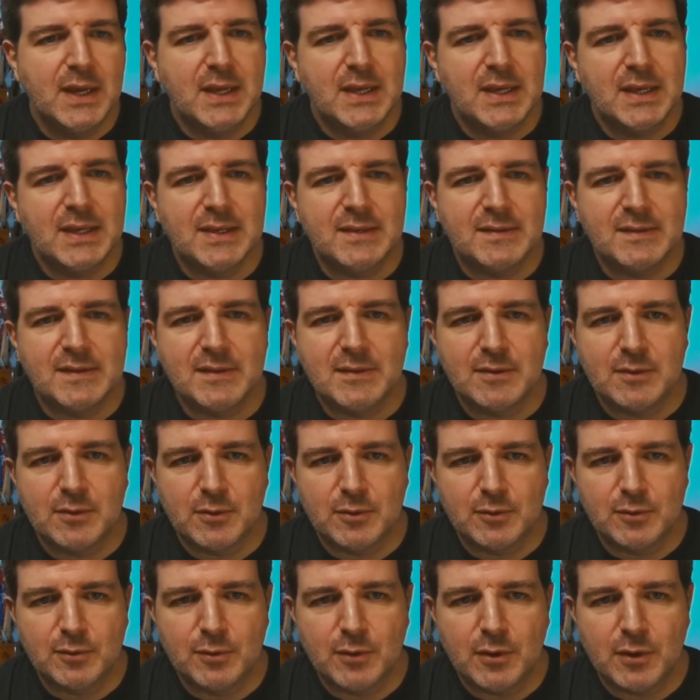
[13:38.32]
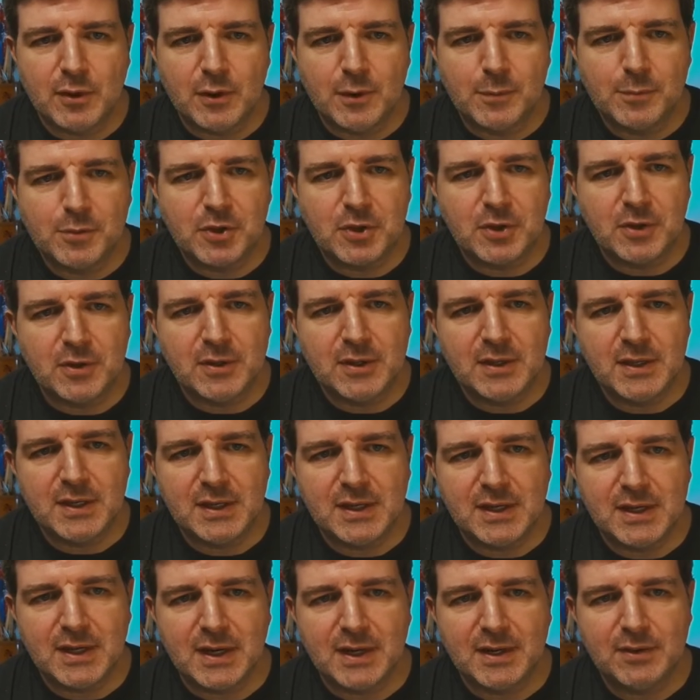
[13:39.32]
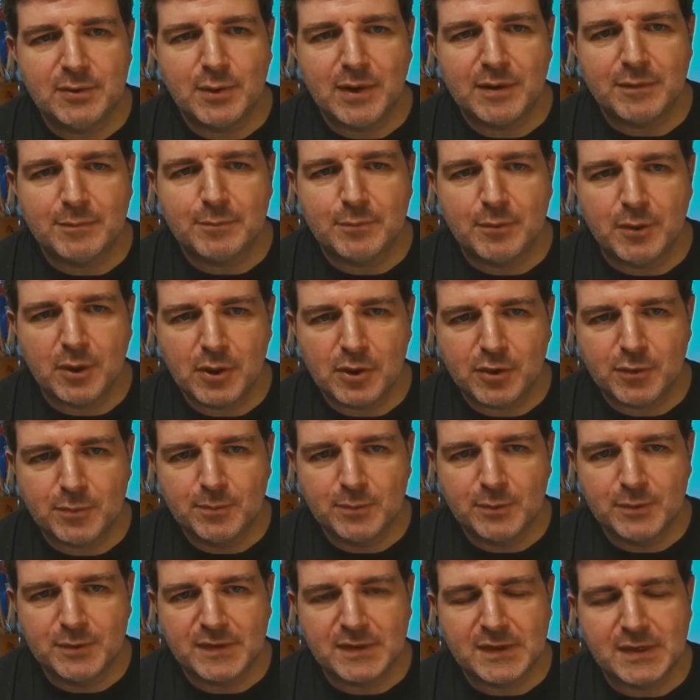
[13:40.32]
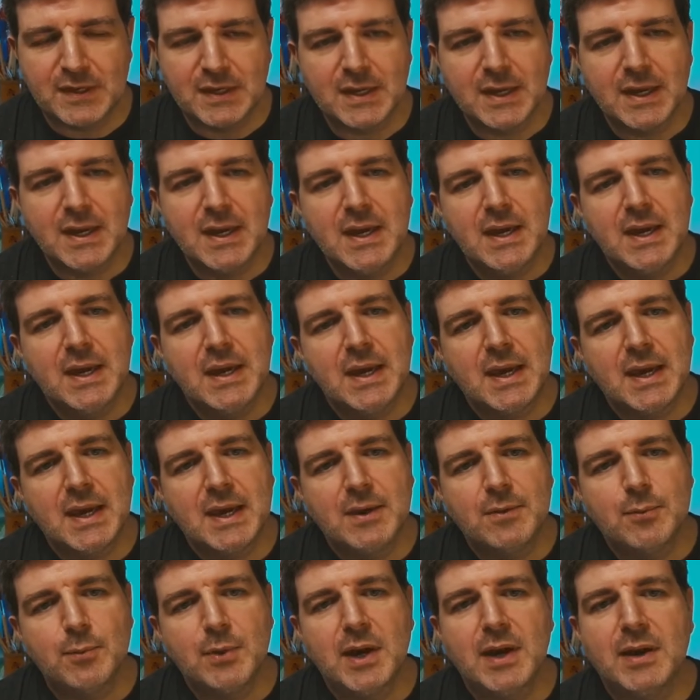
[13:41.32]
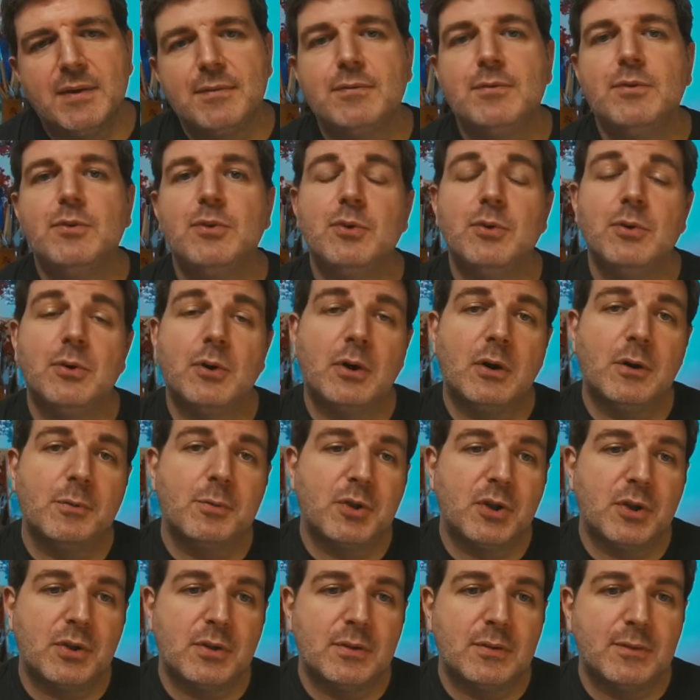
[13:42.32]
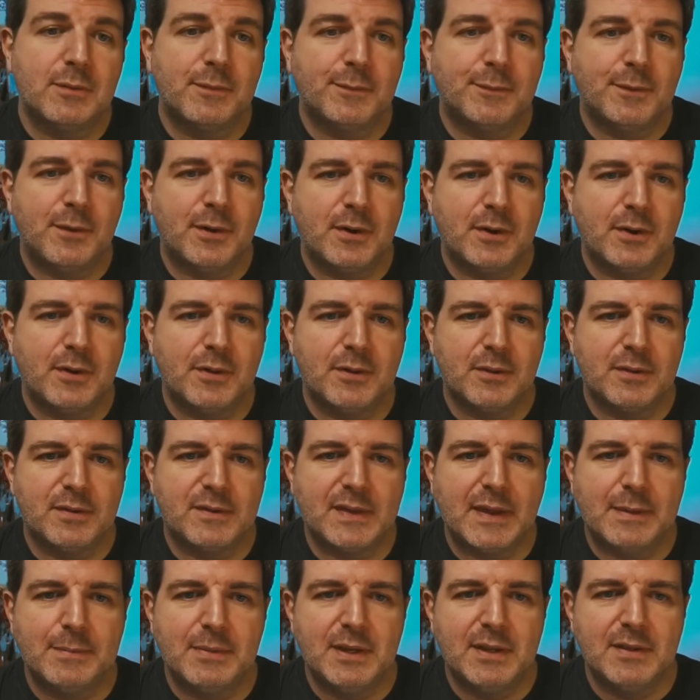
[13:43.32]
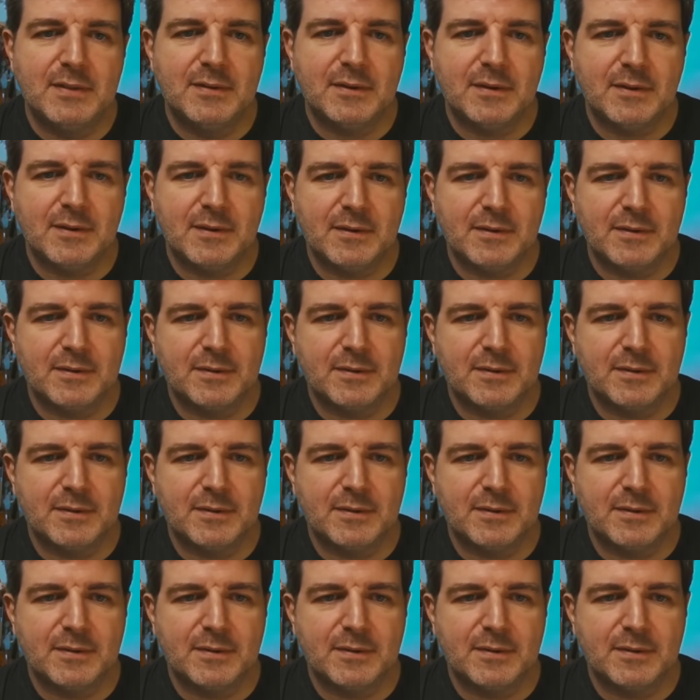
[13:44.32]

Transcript: It's in the tool option here, and you have brush smoothing, and we have new options for the stabilizer.